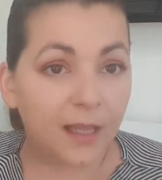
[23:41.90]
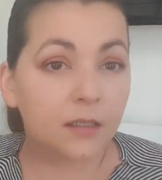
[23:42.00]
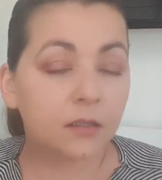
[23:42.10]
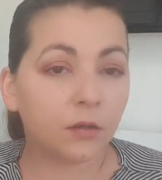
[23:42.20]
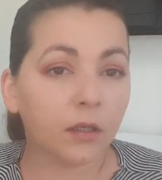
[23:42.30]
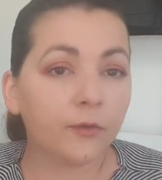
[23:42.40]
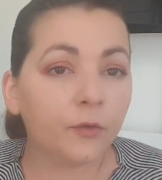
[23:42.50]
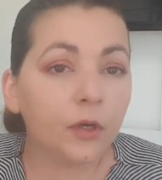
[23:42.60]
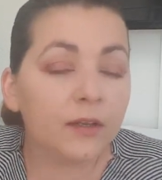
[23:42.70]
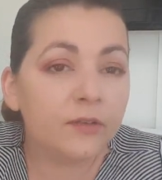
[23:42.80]
So if
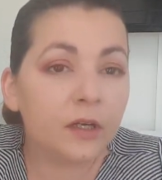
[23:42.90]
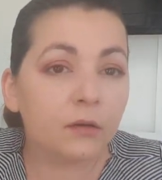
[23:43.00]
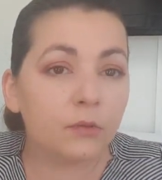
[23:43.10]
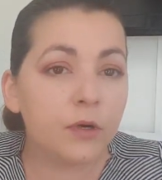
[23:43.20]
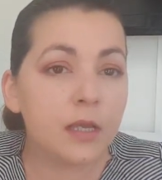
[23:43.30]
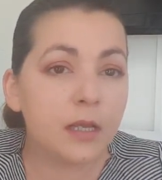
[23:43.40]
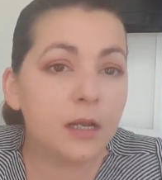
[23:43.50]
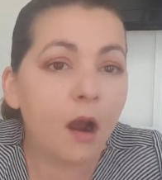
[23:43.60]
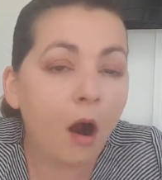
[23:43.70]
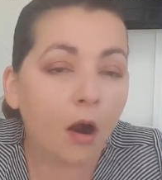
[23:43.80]
you live in a really
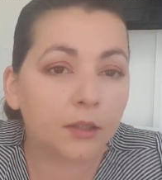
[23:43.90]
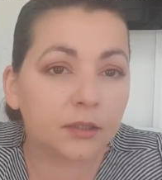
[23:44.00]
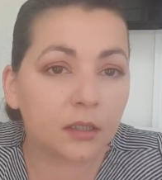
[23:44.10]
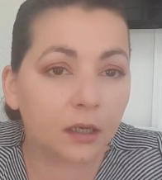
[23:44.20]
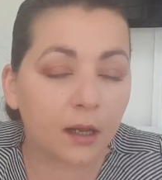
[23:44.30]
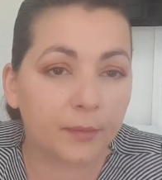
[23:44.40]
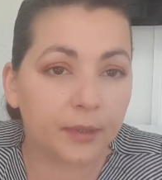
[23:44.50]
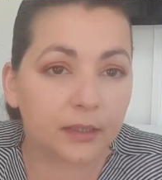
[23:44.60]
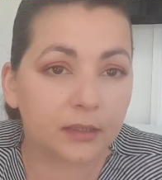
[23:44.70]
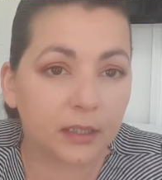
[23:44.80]
hot
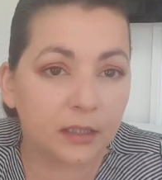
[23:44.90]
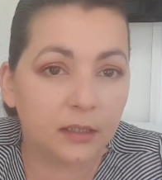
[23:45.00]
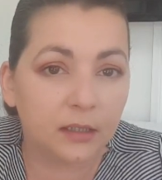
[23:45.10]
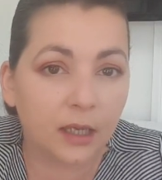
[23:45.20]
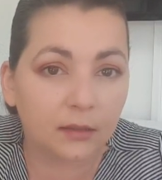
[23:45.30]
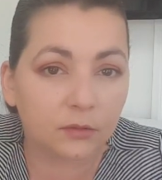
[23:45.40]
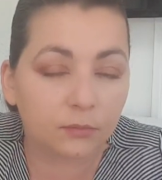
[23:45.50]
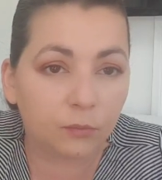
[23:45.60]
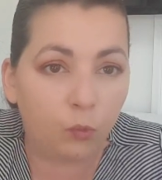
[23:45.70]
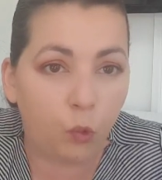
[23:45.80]
climate and not
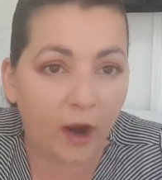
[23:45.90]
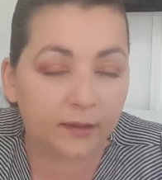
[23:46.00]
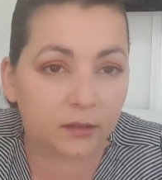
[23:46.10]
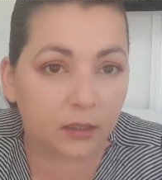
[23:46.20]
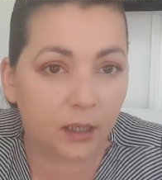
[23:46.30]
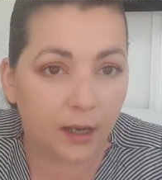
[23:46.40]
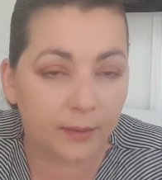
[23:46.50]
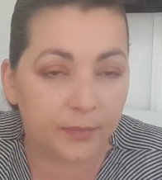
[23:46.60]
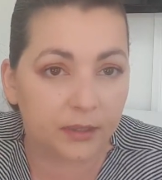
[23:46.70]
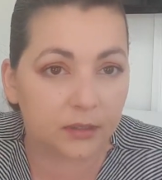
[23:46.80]
wet
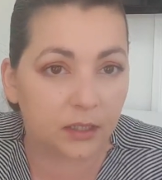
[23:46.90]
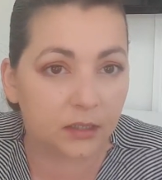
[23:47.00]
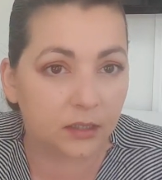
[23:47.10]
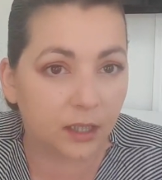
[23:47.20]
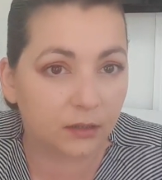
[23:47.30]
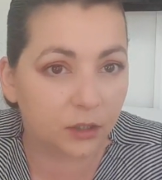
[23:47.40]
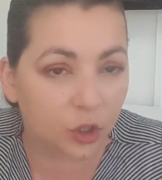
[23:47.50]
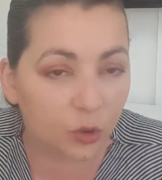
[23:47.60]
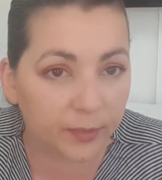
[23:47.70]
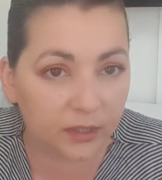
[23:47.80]
climate and not
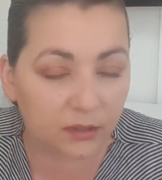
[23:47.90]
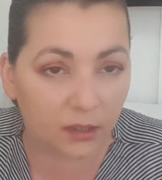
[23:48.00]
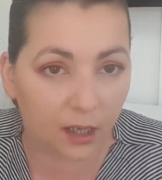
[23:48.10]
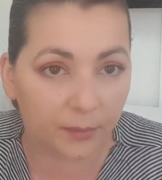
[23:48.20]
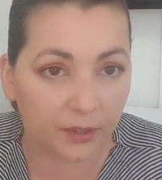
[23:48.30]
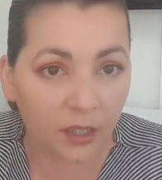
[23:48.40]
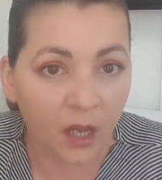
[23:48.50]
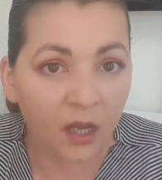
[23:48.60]
humid climate,